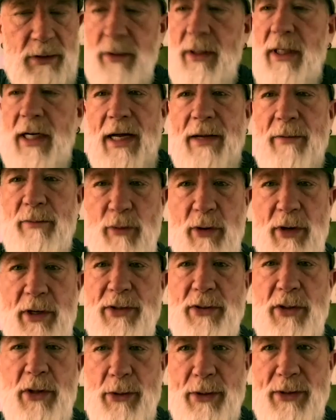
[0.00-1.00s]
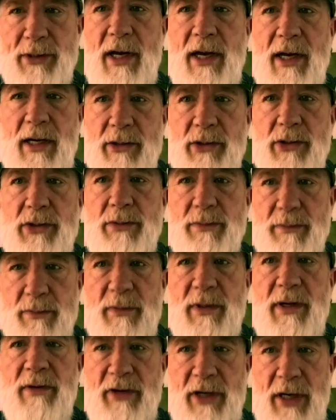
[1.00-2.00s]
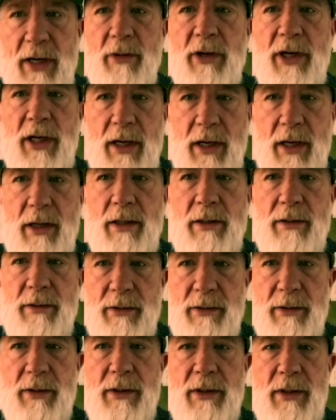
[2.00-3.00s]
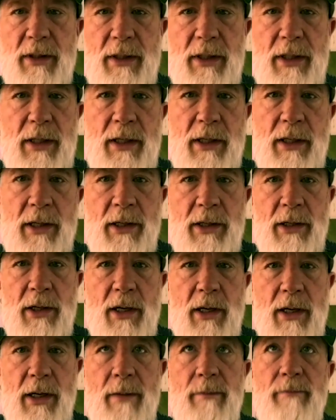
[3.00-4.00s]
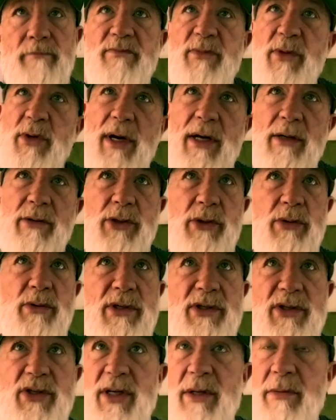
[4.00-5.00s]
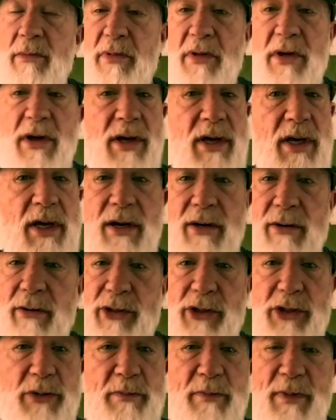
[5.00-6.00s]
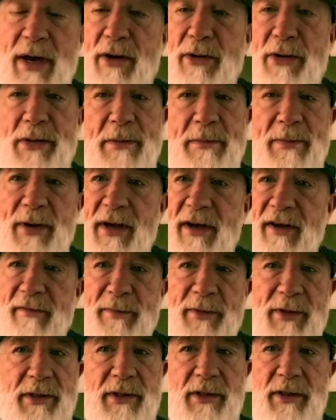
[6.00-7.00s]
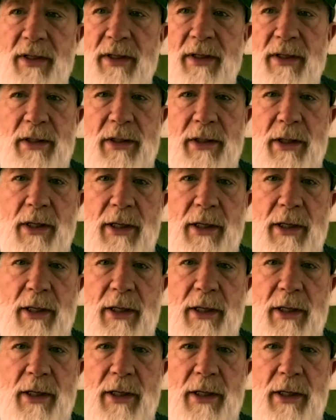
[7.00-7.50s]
I run into those guys every now and again, and they're out doing the same thing, you know, just pounding the pavement, and